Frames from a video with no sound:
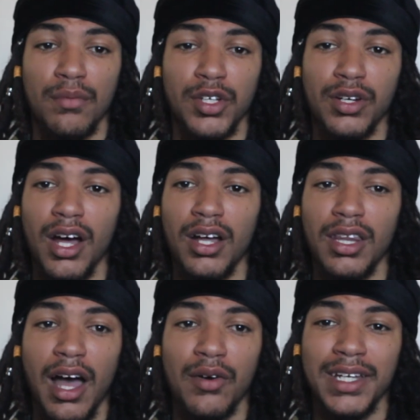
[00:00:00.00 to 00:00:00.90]
you're not
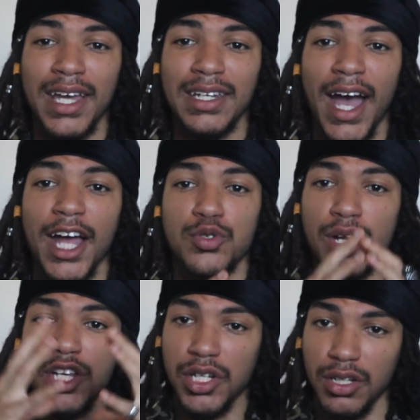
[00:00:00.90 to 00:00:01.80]
allowing any
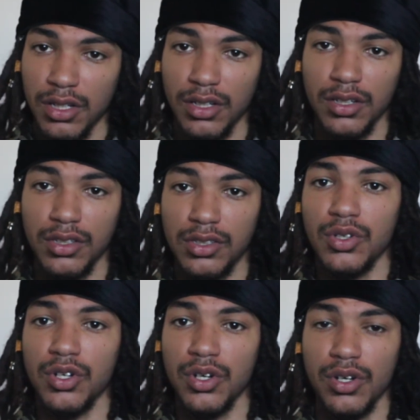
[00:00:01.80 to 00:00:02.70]
hydration
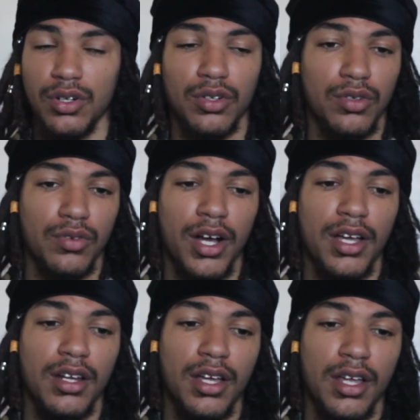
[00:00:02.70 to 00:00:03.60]
to occur, right?
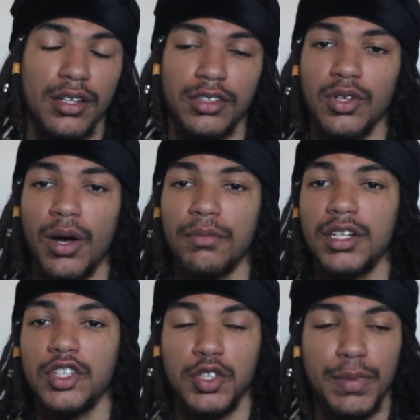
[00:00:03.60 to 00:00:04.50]
And so I'm going
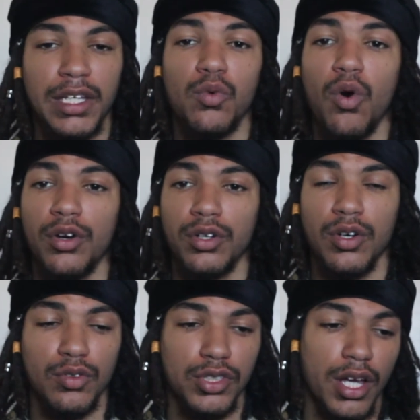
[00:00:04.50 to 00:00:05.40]
to speak in water
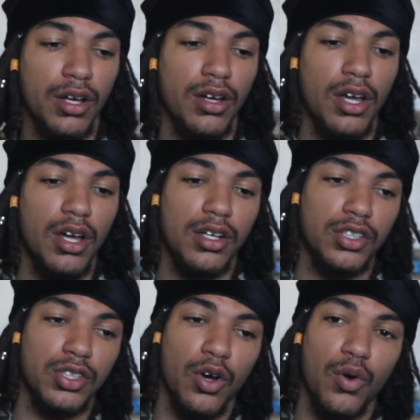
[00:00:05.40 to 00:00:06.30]
codes now.
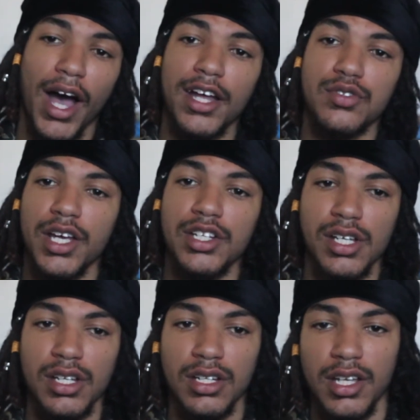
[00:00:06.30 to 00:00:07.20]
So
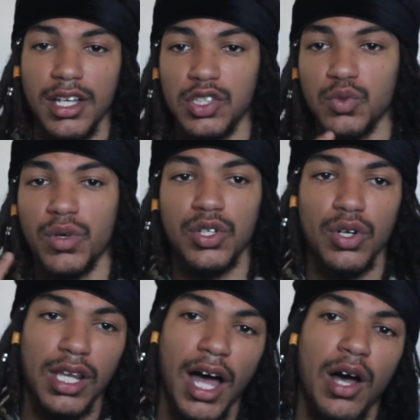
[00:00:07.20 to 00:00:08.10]
hydration is when you
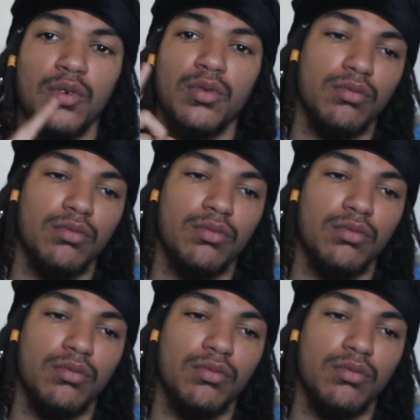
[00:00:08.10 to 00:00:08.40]
allow,